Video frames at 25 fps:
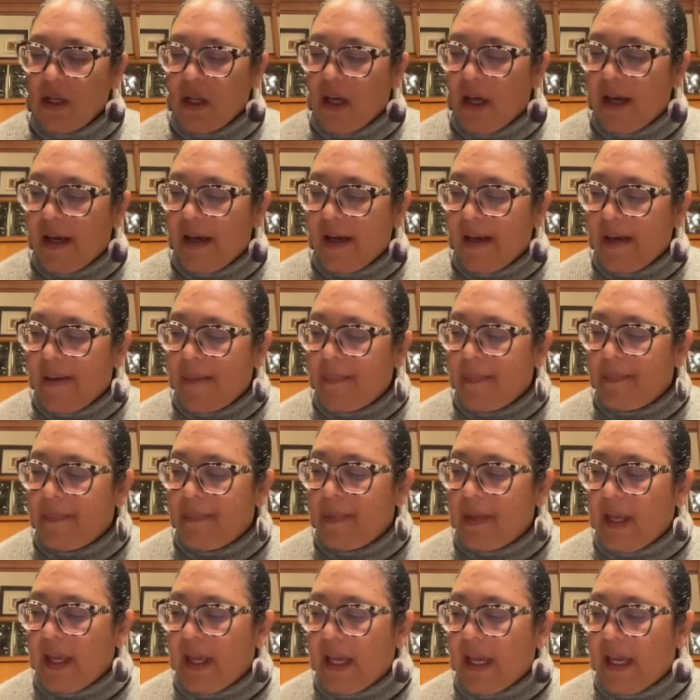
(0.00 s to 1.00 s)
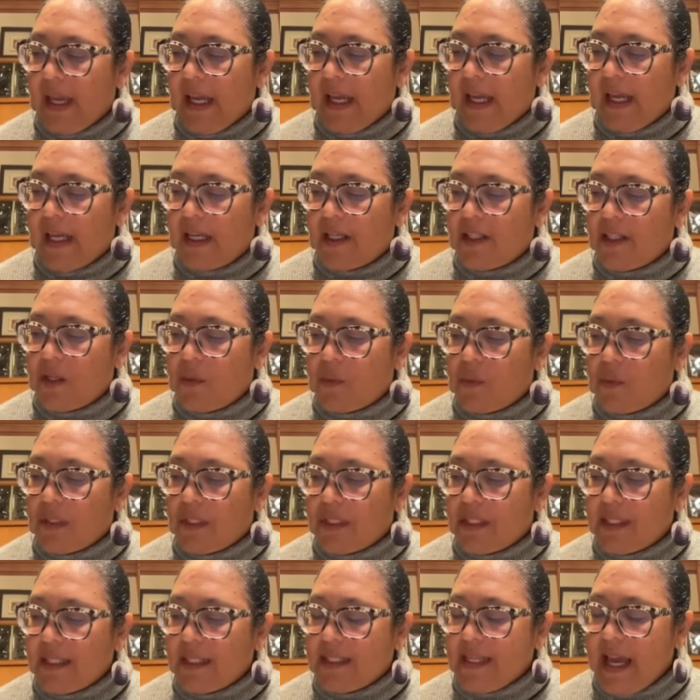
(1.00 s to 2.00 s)
and it was
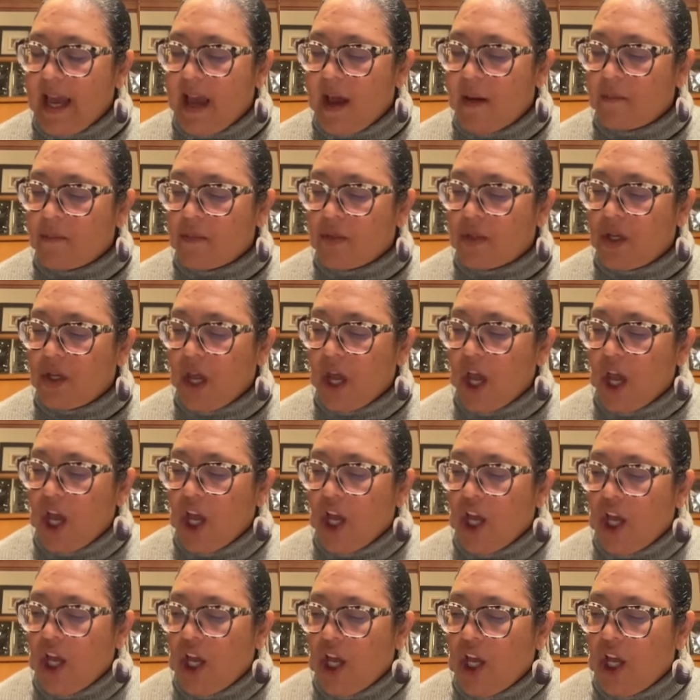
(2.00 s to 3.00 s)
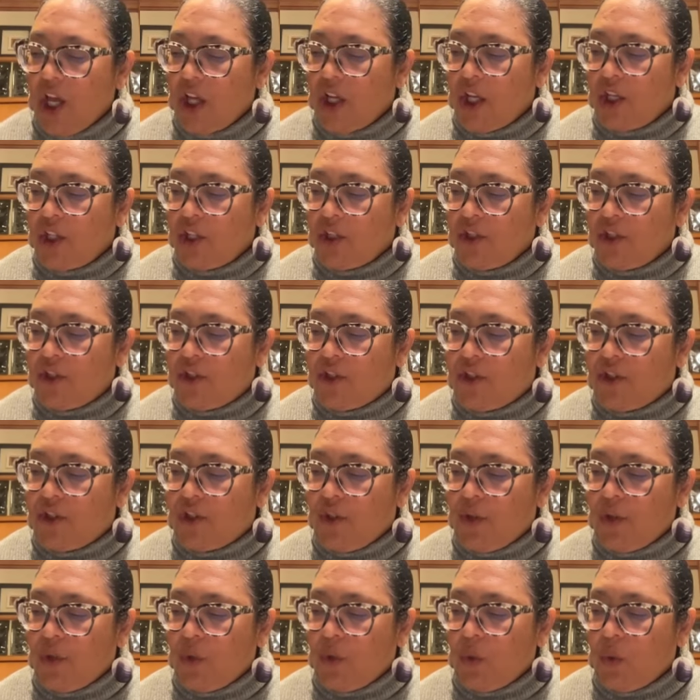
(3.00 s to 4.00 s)
an attempt
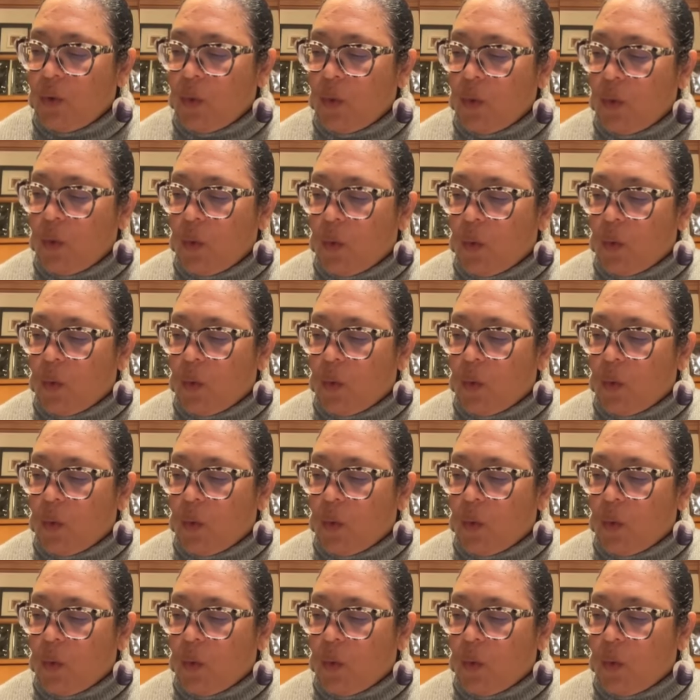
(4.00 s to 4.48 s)
to